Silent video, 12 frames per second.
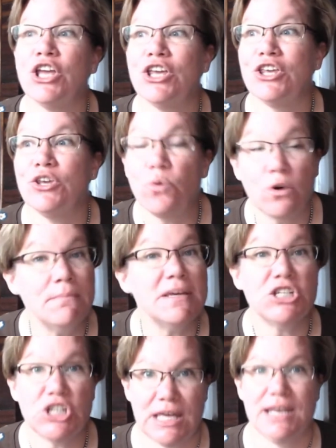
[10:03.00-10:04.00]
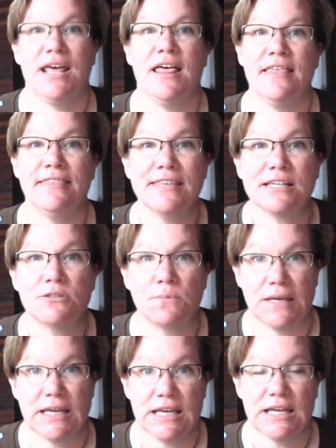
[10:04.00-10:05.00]
your mission this
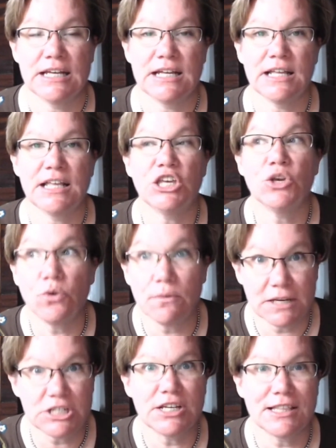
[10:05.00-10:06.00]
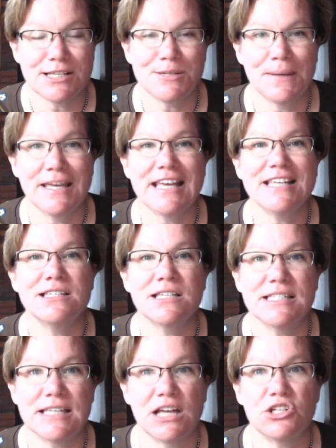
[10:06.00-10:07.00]
week is to
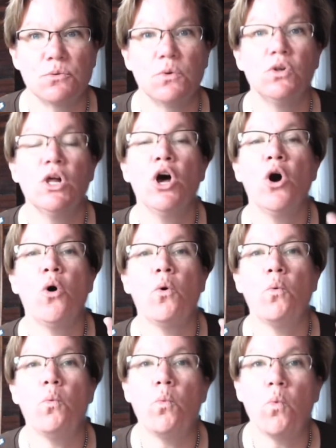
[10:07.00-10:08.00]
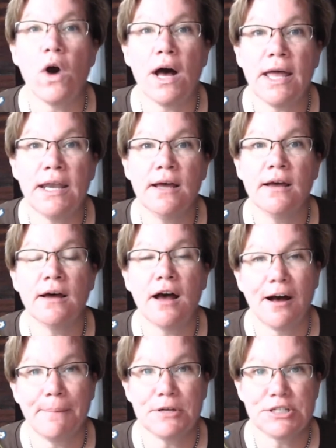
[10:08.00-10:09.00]
schedule one
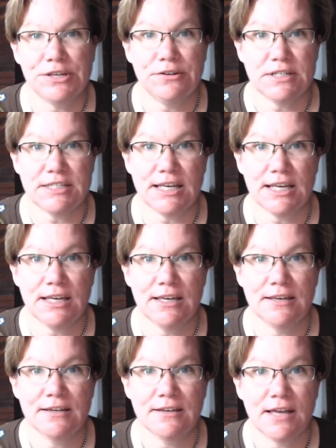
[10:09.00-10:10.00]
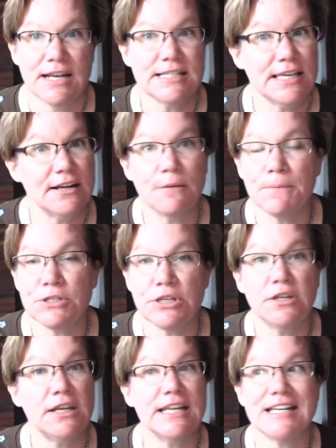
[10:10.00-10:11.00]
opportunity. And I said
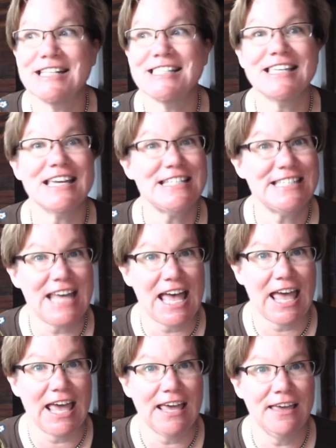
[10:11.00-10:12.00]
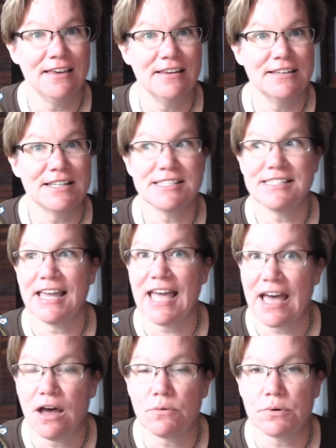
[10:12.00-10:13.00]
opportunity, I didn't say day, didn't say
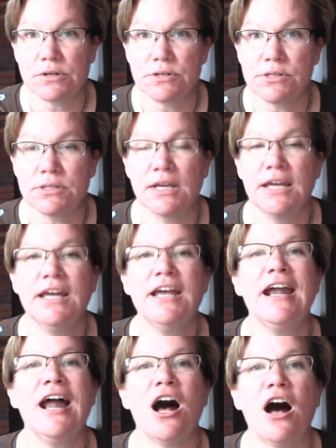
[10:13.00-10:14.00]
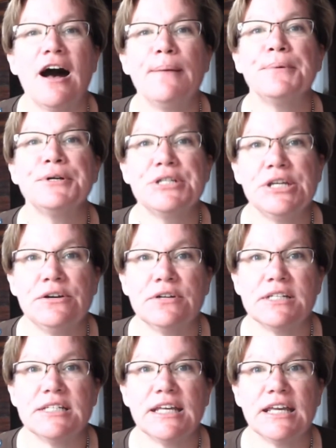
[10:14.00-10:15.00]
hours.
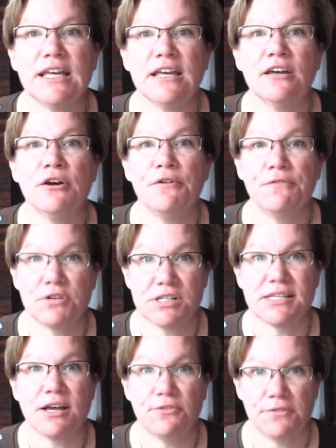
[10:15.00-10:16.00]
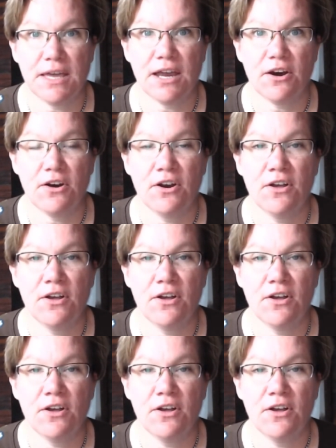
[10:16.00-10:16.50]
Opportunity for self-care.